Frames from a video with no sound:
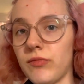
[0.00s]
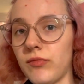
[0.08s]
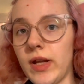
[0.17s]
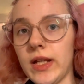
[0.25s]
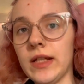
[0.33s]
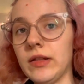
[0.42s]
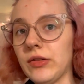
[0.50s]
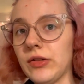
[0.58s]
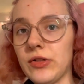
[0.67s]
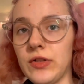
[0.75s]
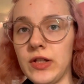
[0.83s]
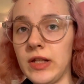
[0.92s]
the
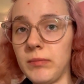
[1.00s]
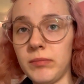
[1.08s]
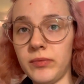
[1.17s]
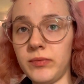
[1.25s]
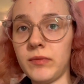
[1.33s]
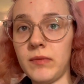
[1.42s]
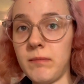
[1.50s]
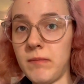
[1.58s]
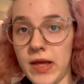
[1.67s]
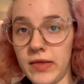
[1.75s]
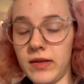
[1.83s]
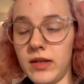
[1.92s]
regular dip
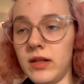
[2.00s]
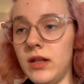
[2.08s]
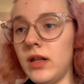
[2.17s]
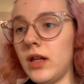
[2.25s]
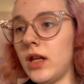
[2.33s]
method.